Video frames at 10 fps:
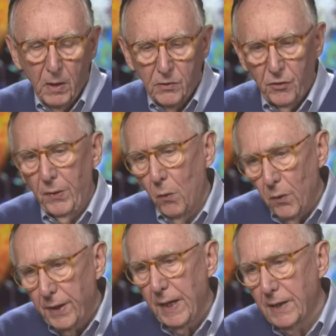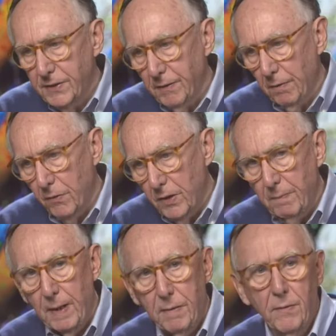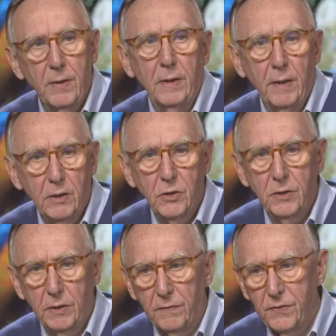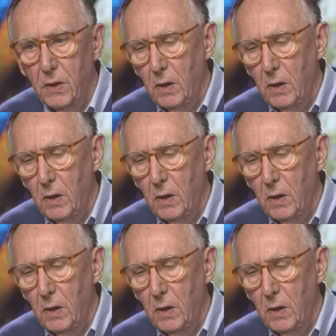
So in organizing the 30 by 30 initiatives,